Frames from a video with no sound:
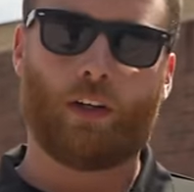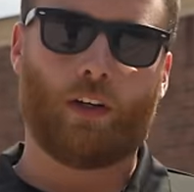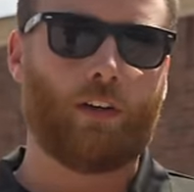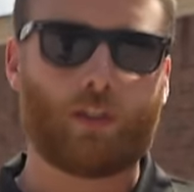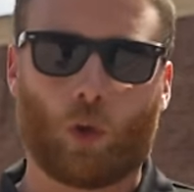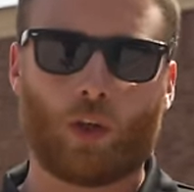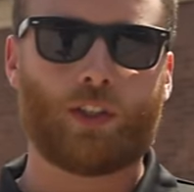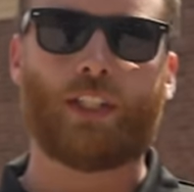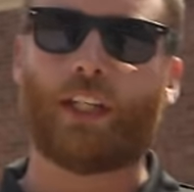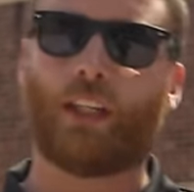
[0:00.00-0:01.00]
Yeah. Of
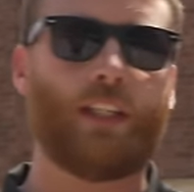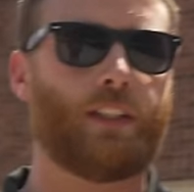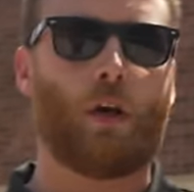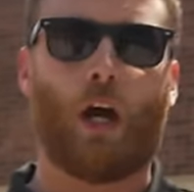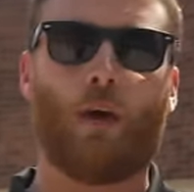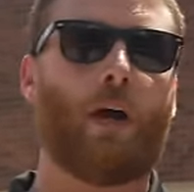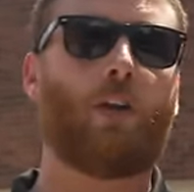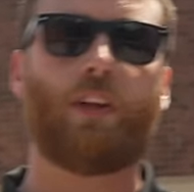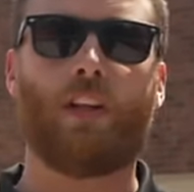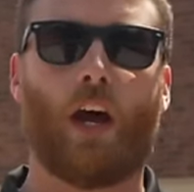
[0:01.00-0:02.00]
course, it's at least uh,
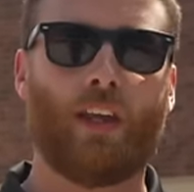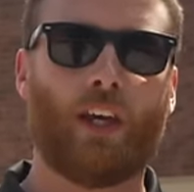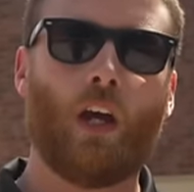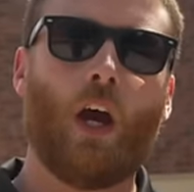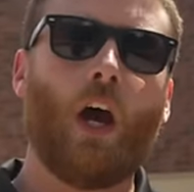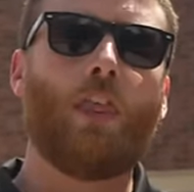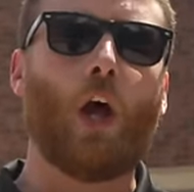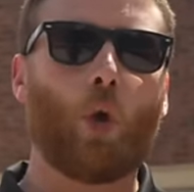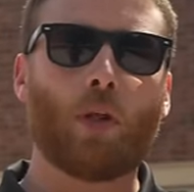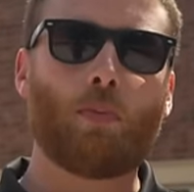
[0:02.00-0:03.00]
better than nothing. Sure.
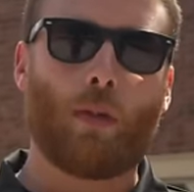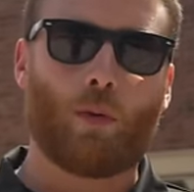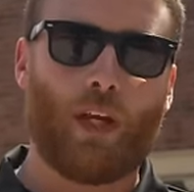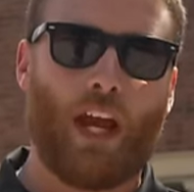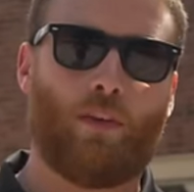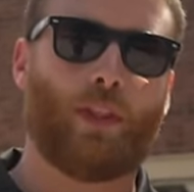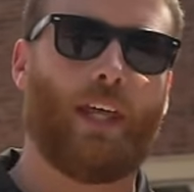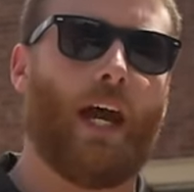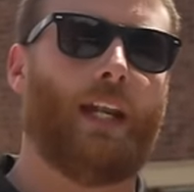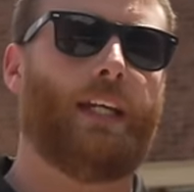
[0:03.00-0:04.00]
The only problem we have with
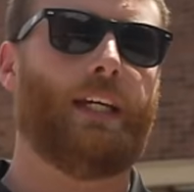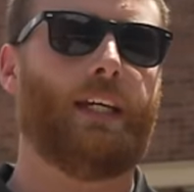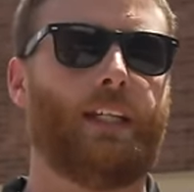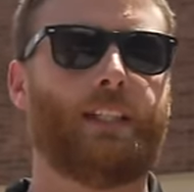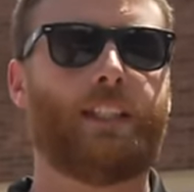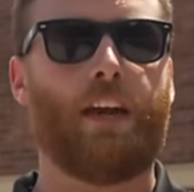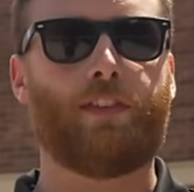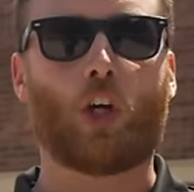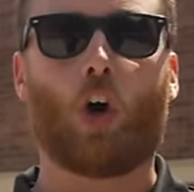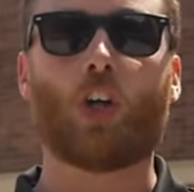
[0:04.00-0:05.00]
that is
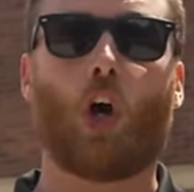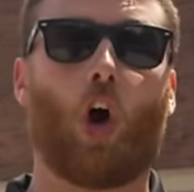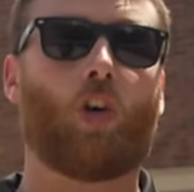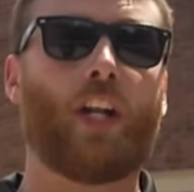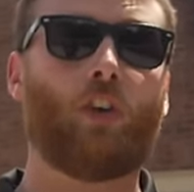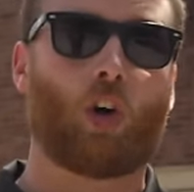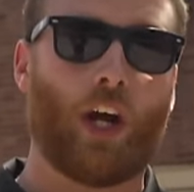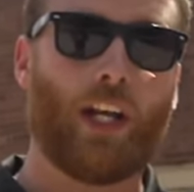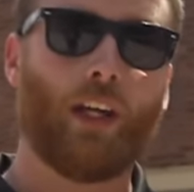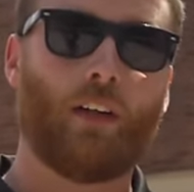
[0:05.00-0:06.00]
if the car is already
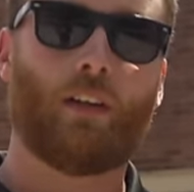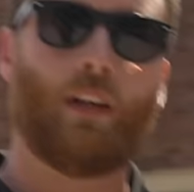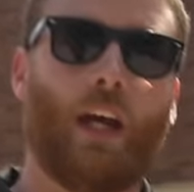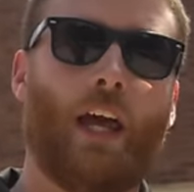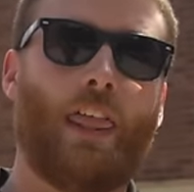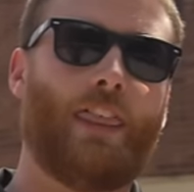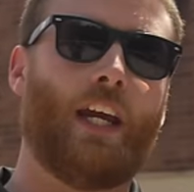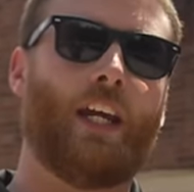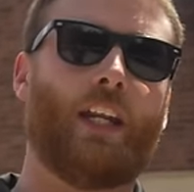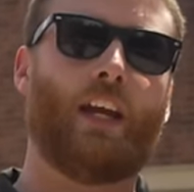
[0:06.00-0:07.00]
running. Yeah.
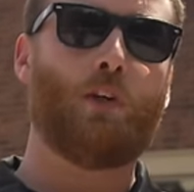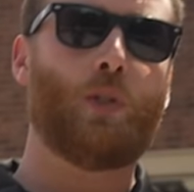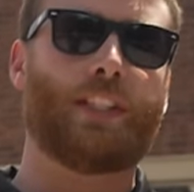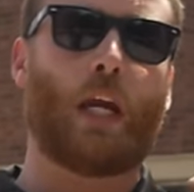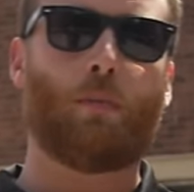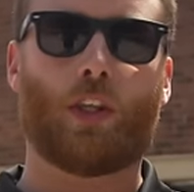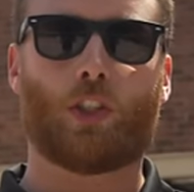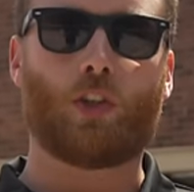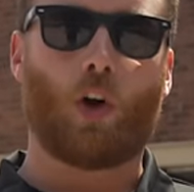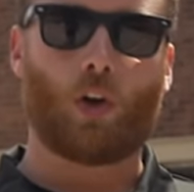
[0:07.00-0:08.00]
Then if you disable
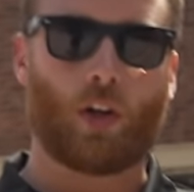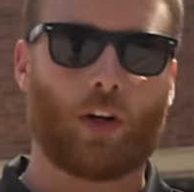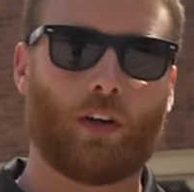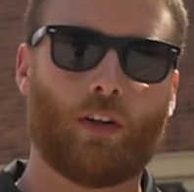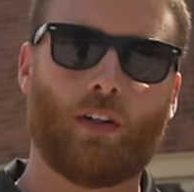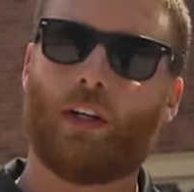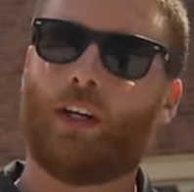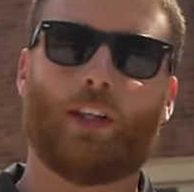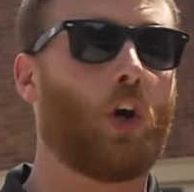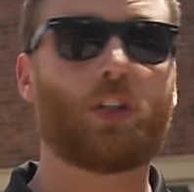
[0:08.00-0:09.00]
the starter, mm-hmm.
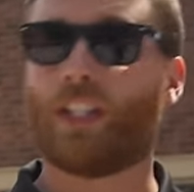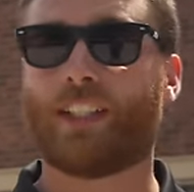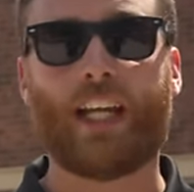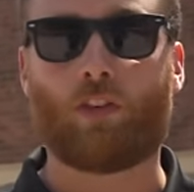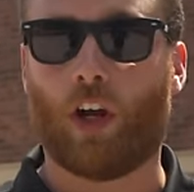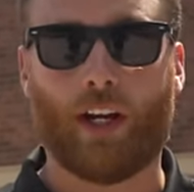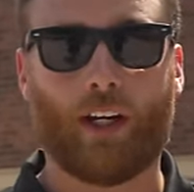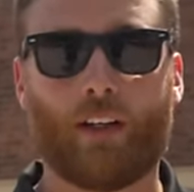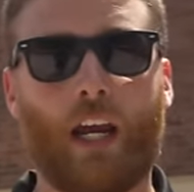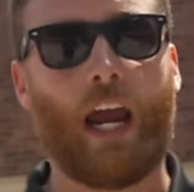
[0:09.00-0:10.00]
the car's going to stay
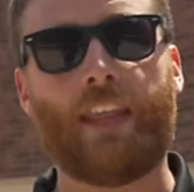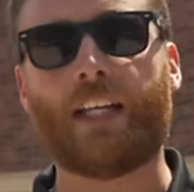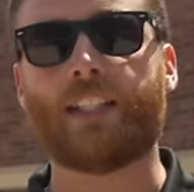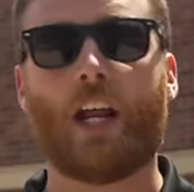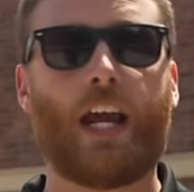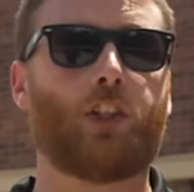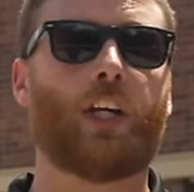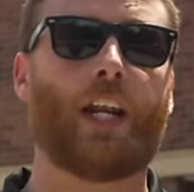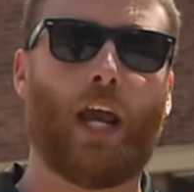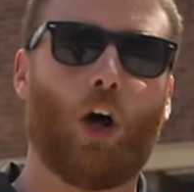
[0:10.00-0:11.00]
running. Yeah. And that's not
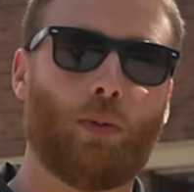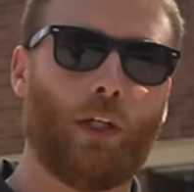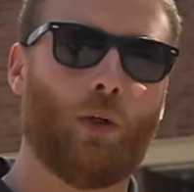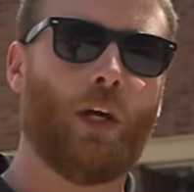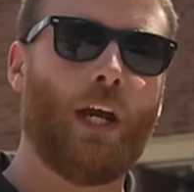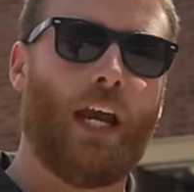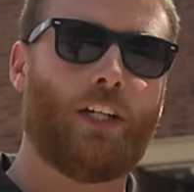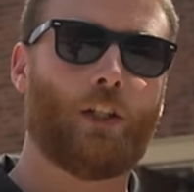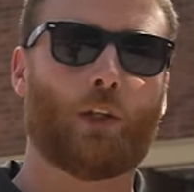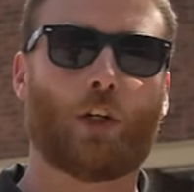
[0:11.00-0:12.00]
actually going to help you
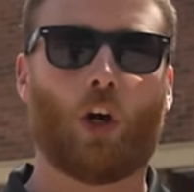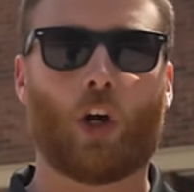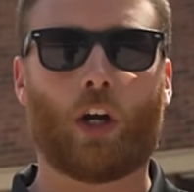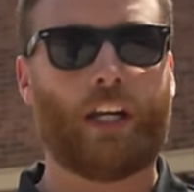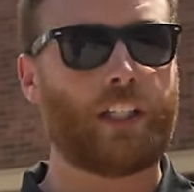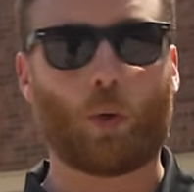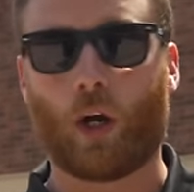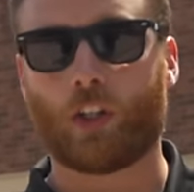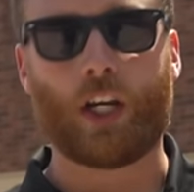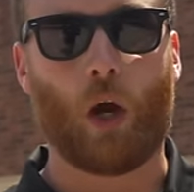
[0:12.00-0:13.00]
until the car gets to
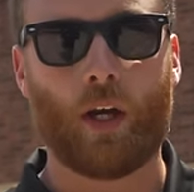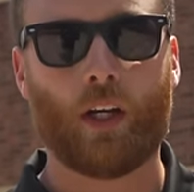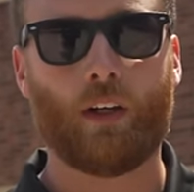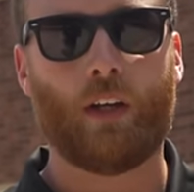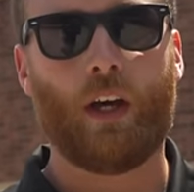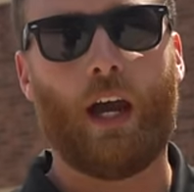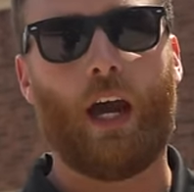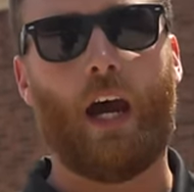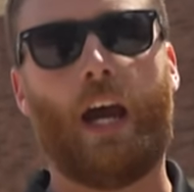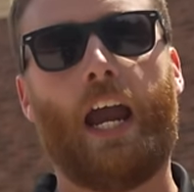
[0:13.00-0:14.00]
where it's going.
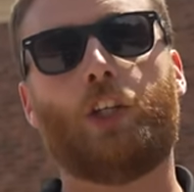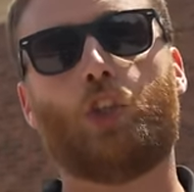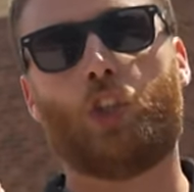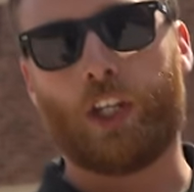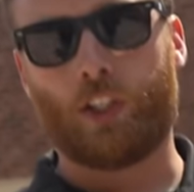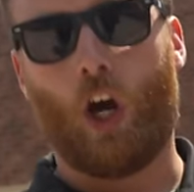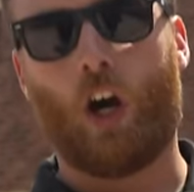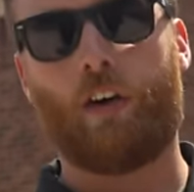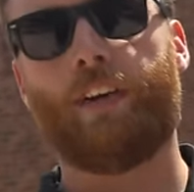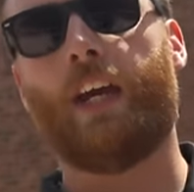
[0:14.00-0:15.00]
And then uh, turns and off.
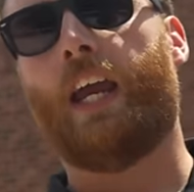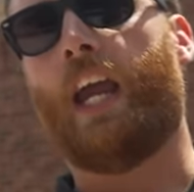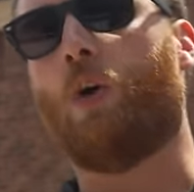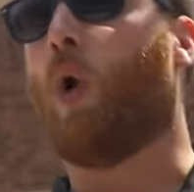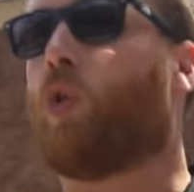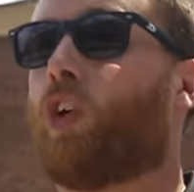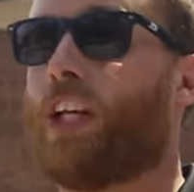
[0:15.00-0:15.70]
off and it, it won't, won't, be